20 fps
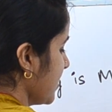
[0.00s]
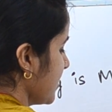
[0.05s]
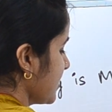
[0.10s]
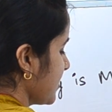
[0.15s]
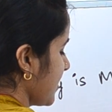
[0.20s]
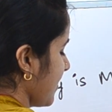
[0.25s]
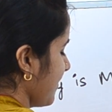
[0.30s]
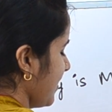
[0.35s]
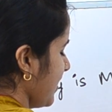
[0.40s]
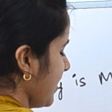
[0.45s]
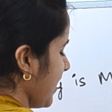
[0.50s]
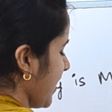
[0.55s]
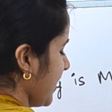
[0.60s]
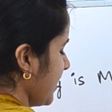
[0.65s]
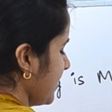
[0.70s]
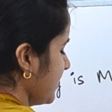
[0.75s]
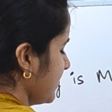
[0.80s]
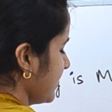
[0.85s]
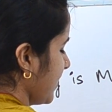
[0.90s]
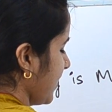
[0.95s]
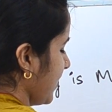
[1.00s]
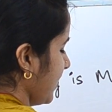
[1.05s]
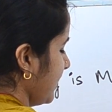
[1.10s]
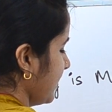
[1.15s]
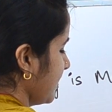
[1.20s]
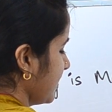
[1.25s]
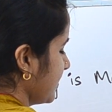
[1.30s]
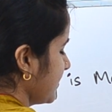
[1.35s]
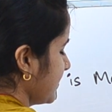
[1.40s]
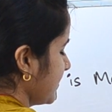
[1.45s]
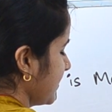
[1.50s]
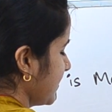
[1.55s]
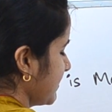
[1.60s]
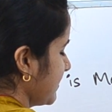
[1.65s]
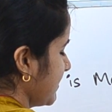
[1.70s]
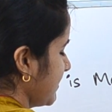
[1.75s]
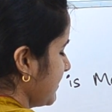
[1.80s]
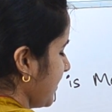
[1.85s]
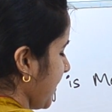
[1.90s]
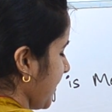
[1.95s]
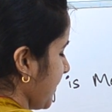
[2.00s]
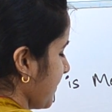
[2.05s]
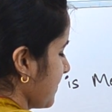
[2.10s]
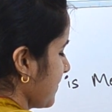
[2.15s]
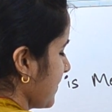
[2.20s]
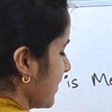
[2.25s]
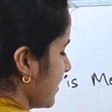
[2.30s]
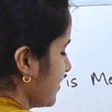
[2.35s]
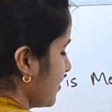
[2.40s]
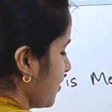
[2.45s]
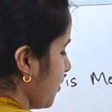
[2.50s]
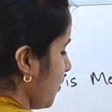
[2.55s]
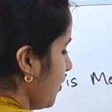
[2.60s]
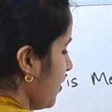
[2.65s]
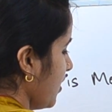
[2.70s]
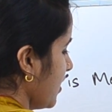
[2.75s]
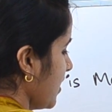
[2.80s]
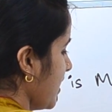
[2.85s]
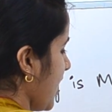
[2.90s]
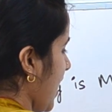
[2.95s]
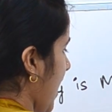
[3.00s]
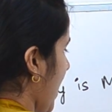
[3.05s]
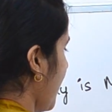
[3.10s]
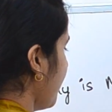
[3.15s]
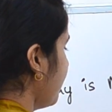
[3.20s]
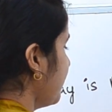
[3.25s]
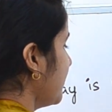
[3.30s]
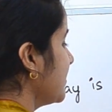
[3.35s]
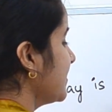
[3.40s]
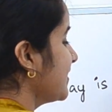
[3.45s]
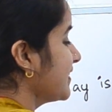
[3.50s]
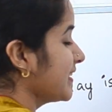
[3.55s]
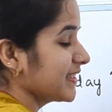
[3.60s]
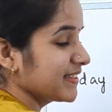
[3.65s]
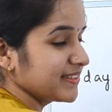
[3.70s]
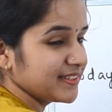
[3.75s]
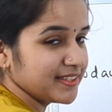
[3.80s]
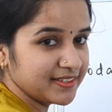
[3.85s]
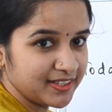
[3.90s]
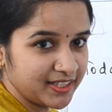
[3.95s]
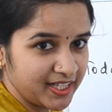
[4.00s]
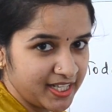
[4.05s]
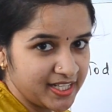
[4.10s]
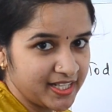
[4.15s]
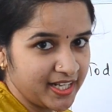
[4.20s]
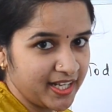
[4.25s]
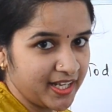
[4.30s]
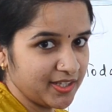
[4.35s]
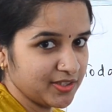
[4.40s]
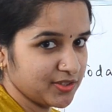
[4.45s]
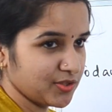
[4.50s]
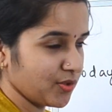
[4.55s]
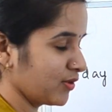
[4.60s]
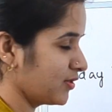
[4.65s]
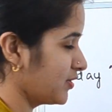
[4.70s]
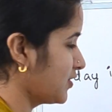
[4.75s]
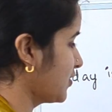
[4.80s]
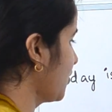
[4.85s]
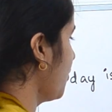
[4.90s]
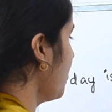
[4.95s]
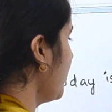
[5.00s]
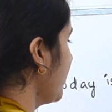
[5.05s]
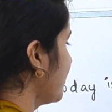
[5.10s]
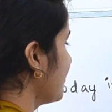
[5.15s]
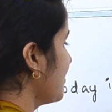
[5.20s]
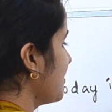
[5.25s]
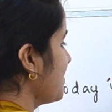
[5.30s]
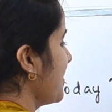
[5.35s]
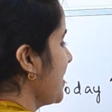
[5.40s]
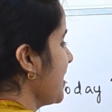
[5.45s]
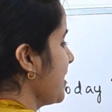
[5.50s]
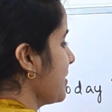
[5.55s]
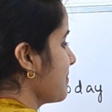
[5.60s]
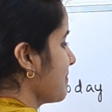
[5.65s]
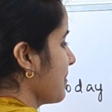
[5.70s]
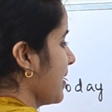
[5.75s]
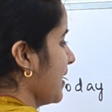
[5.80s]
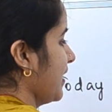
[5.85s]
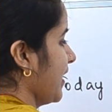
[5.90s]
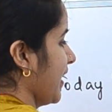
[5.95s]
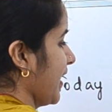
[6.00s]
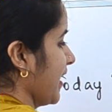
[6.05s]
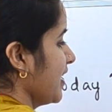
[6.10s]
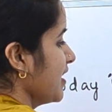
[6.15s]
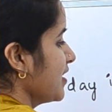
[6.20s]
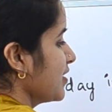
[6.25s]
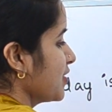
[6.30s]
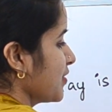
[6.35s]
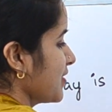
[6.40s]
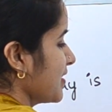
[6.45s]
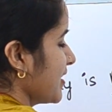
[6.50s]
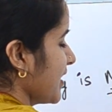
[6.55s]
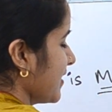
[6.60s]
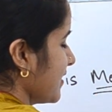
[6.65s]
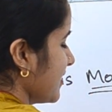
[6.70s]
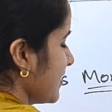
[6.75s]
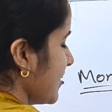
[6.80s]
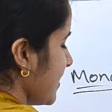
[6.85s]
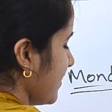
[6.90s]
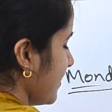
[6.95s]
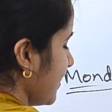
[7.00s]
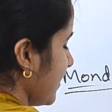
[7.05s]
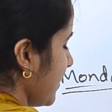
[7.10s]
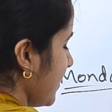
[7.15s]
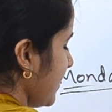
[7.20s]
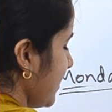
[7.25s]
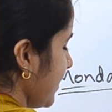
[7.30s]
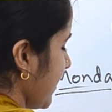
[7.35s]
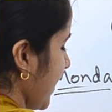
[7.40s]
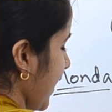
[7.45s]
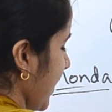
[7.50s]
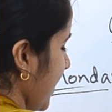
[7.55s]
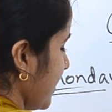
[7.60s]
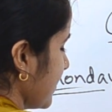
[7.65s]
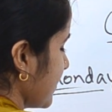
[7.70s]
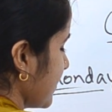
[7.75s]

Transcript: 7 nines are 63. So after 63 days also it will be on Monday. So 63rd day is